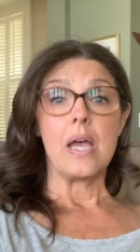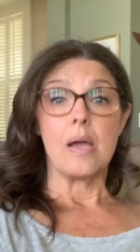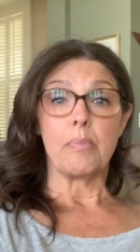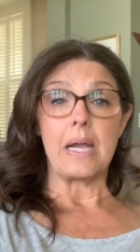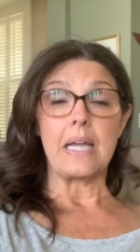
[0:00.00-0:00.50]

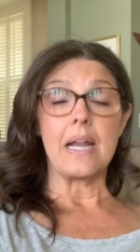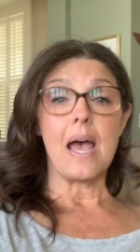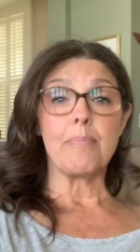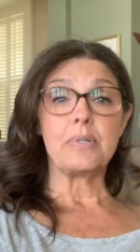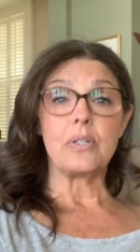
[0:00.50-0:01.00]
break it
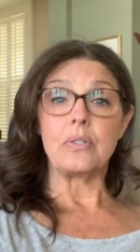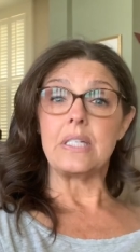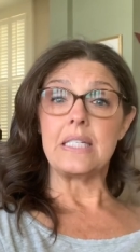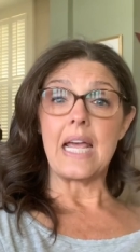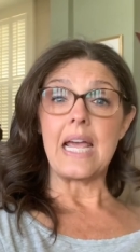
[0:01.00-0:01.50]
up. So
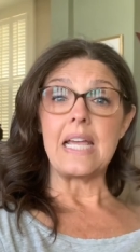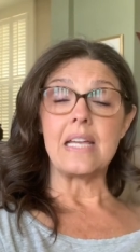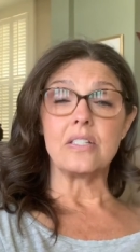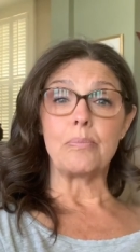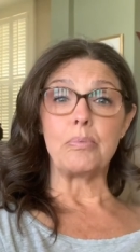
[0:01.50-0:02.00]
today
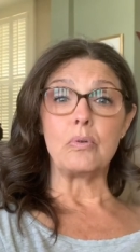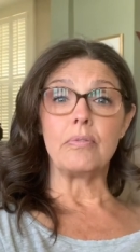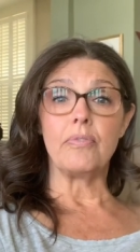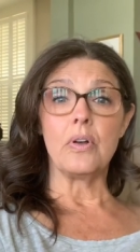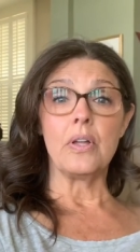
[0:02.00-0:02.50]
is a
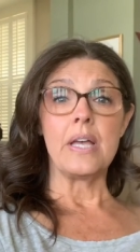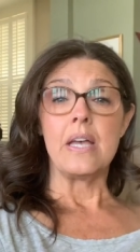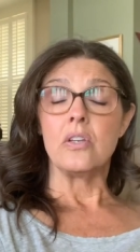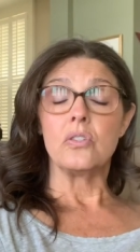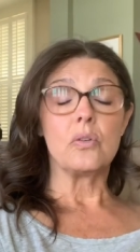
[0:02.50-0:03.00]
beautiful,
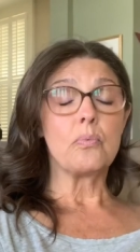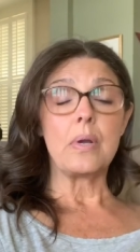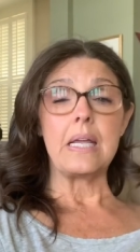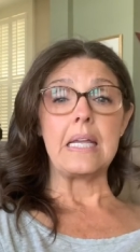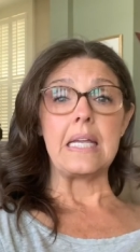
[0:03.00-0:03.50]

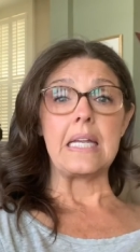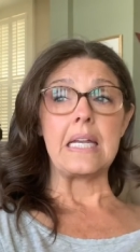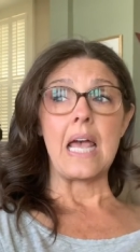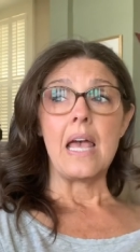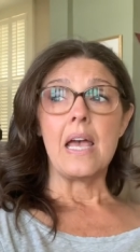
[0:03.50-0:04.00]

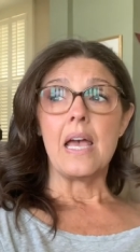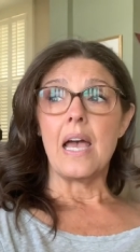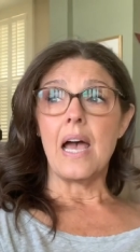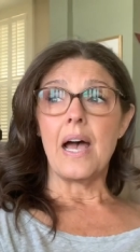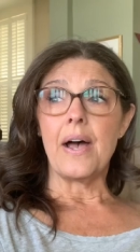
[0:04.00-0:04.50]
serene,
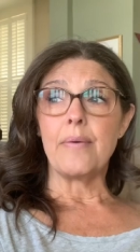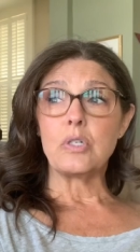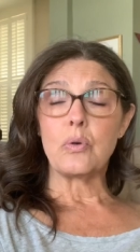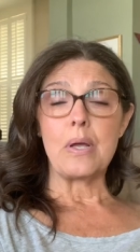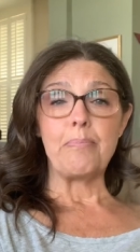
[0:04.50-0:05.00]
uh,
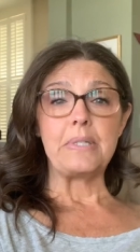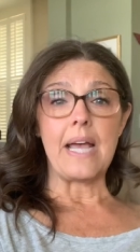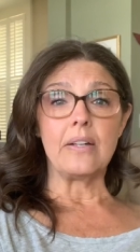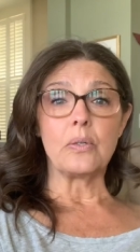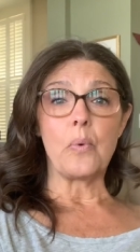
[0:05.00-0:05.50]
trip
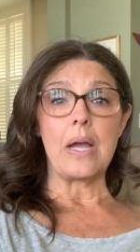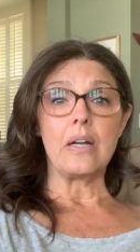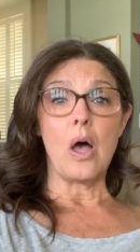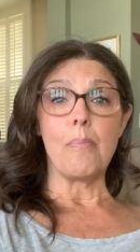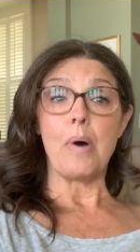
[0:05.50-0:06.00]
down to
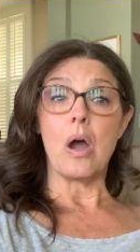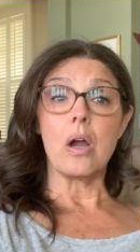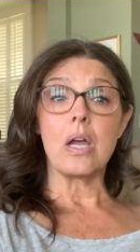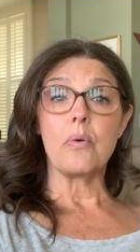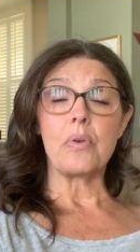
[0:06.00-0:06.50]
Whitehall
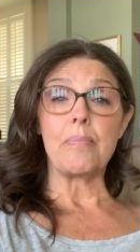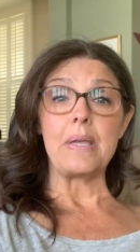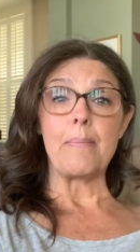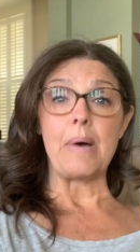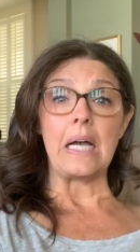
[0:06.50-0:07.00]
Park with
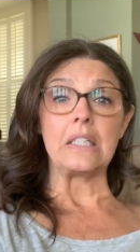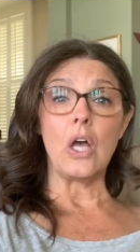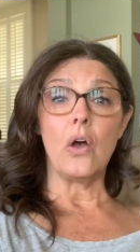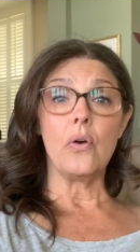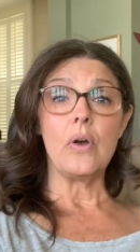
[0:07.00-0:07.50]
me and
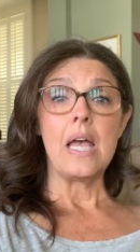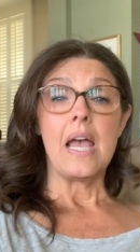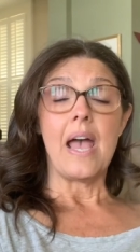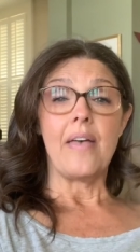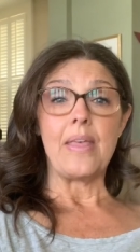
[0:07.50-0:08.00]
Milo.
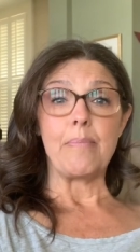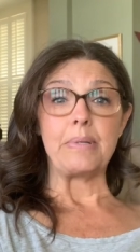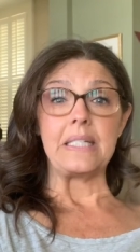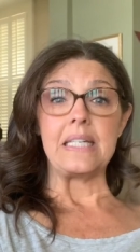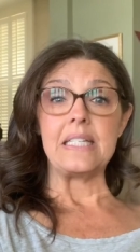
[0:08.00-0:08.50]
And then
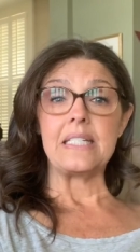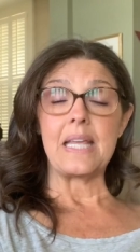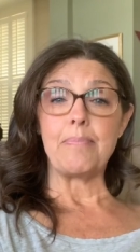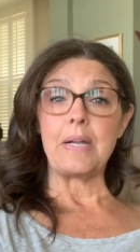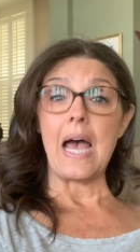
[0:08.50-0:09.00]
please
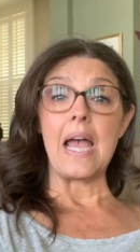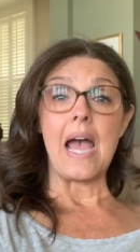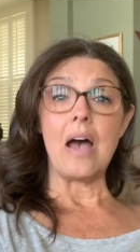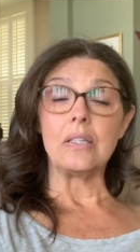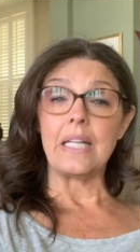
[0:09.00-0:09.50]
keep an eye
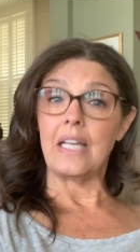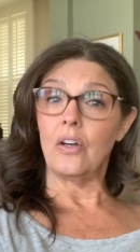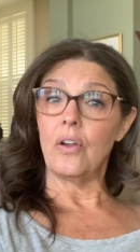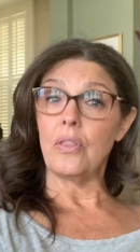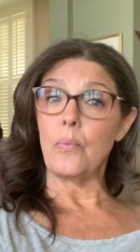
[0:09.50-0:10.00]
out
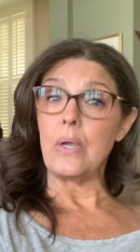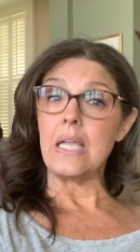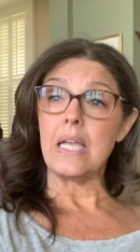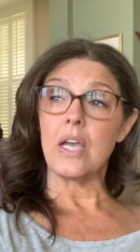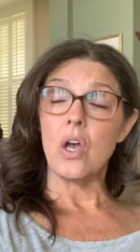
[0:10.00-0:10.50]
later in the
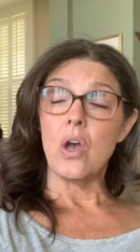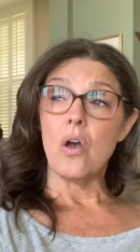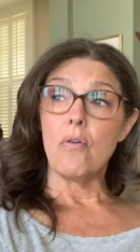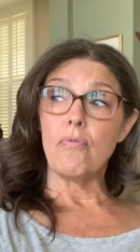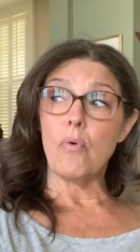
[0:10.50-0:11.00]
week
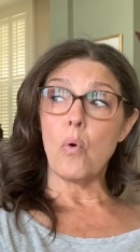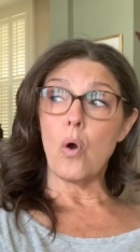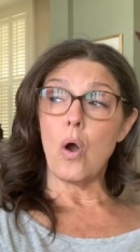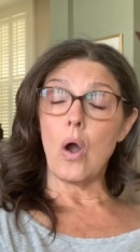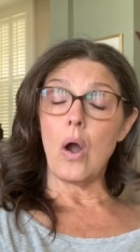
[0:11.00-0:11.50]

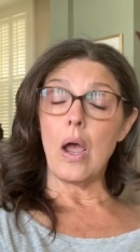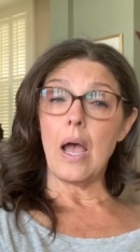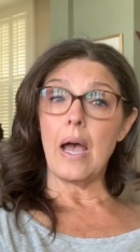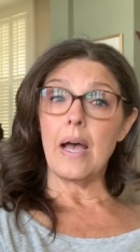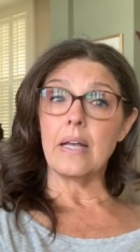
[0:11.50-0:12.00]
for
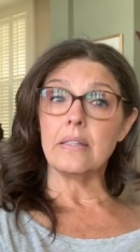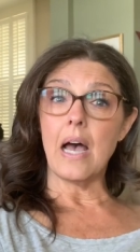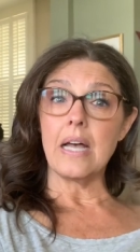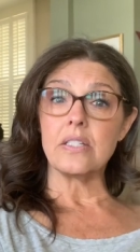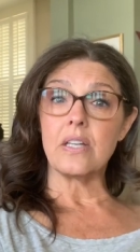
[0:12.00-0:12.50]
uh,
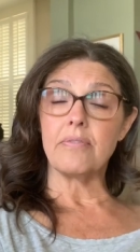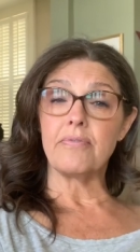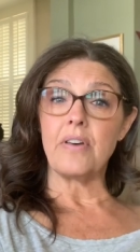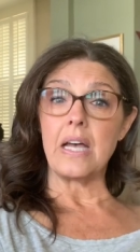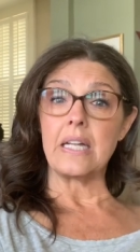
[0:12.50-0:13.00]
lots of
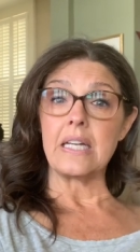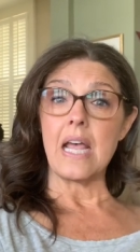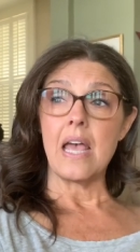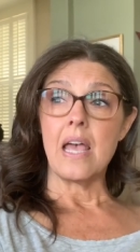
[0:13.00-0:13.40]
fun